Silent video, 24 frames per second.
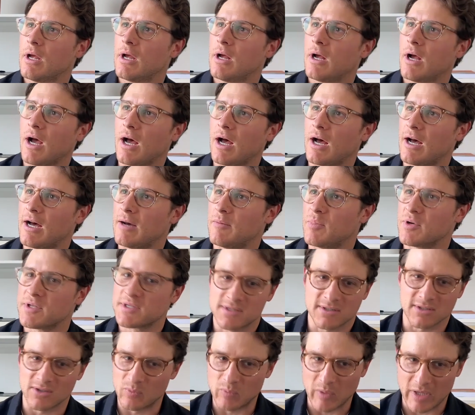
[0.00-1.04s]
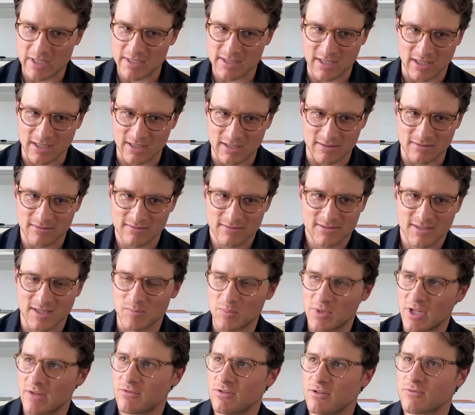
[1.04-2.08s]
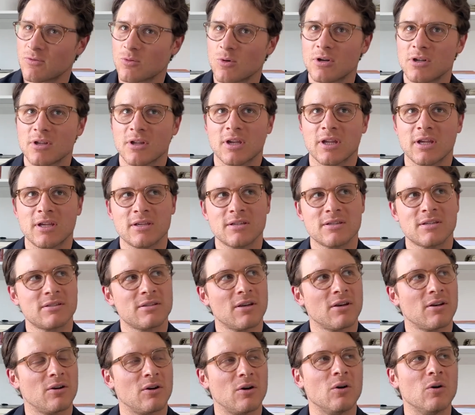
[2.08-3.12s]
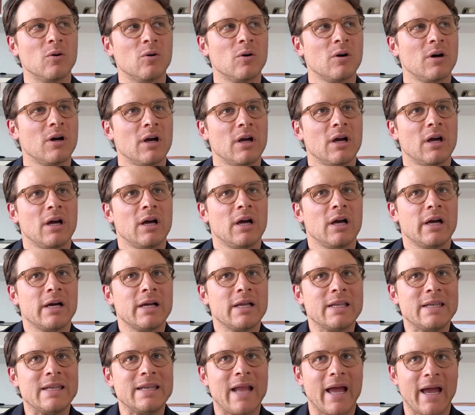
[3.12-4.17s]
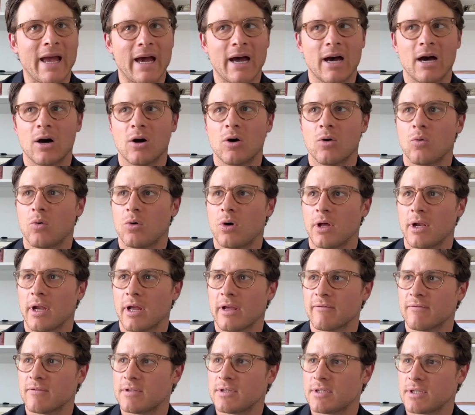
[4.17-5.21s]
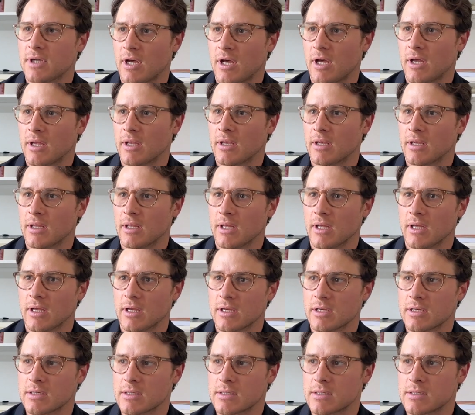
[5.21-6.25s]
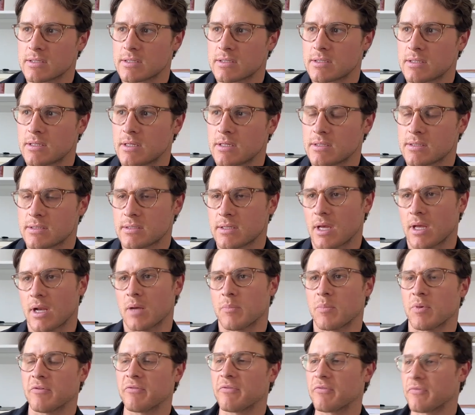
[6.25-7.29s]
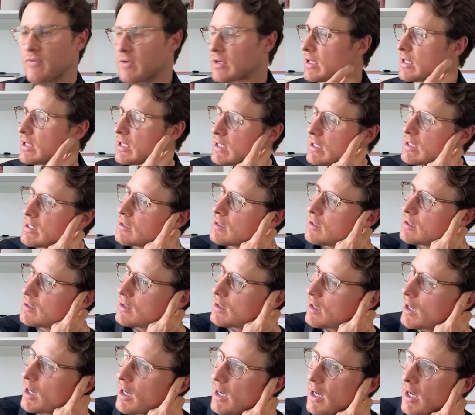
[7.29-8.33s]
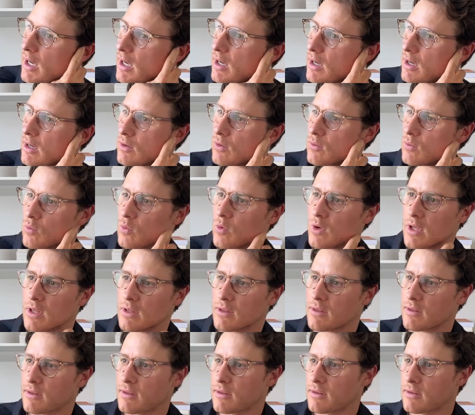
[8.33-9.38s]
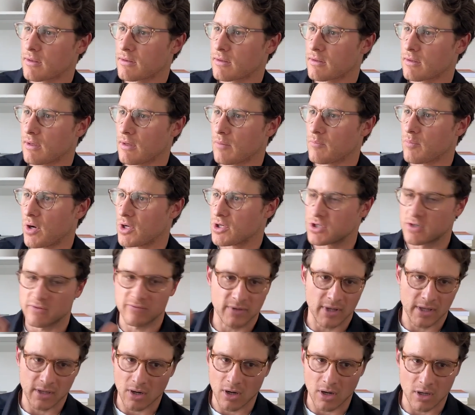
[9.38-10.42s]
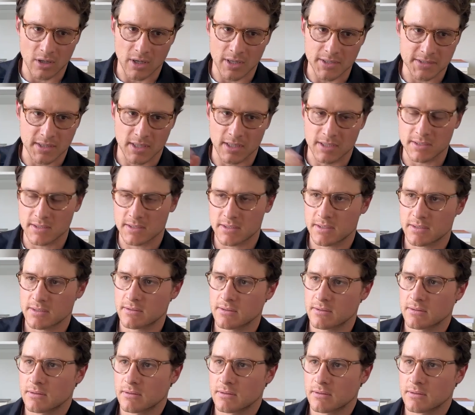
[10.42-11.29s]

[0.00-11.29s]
but still maintain some level of quality. So now what I've done is set up a feed with a bunch of like RSS